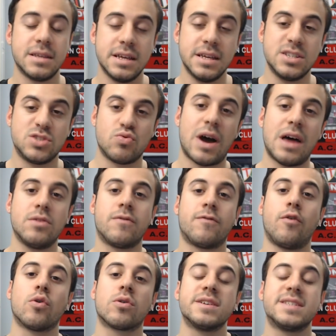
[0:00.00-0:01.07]
is rather
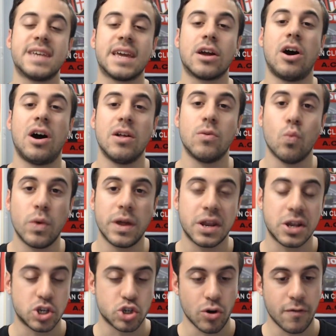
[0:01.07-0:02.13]
focusing on
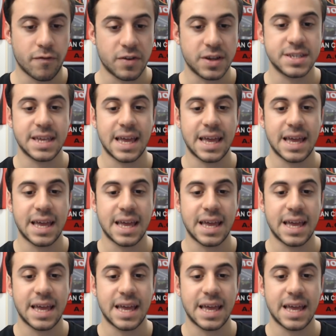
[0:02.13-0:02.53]
winning trophies